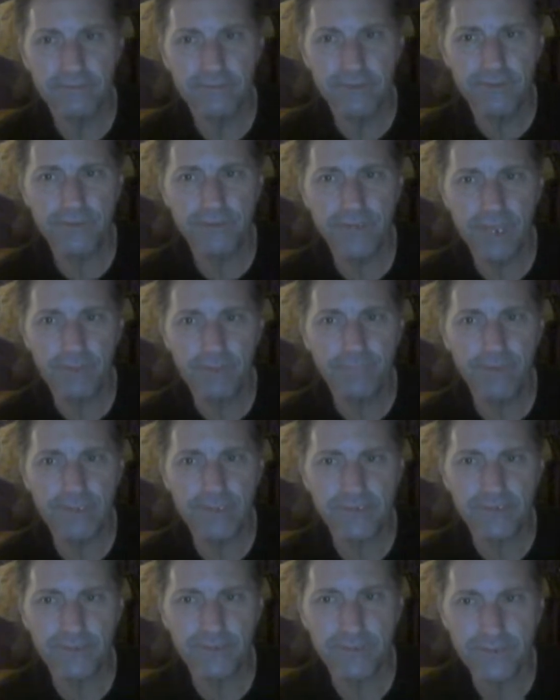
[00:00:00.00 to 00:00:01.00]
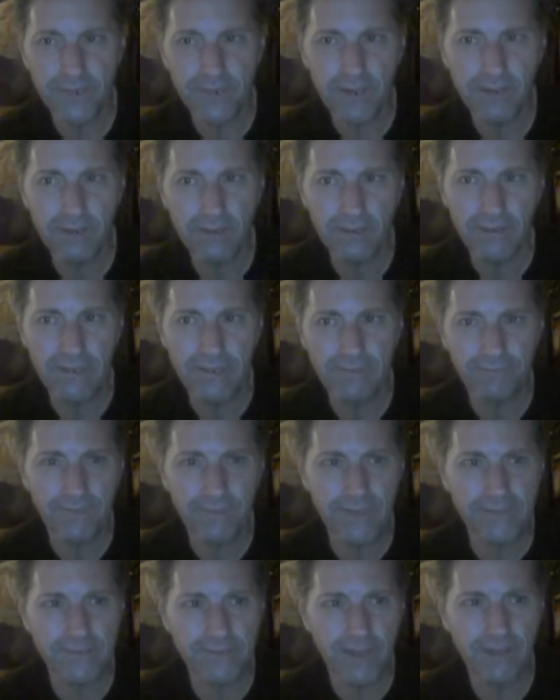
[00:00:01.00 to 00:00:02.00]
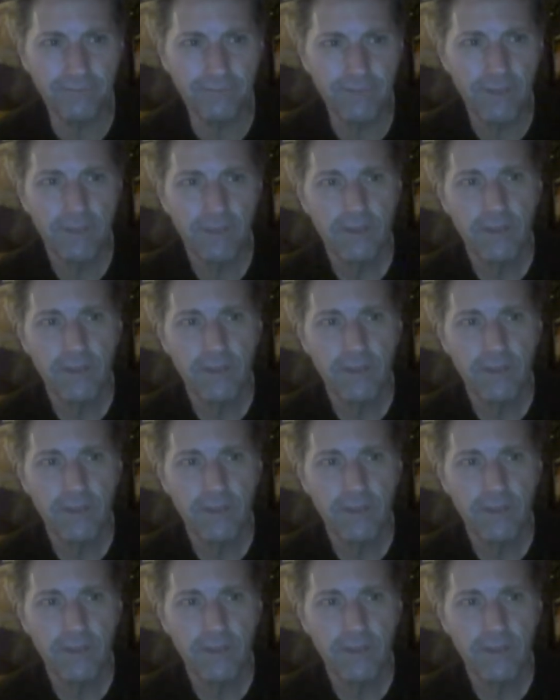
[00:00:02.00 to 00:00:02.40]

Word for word: The champions stood tall and face off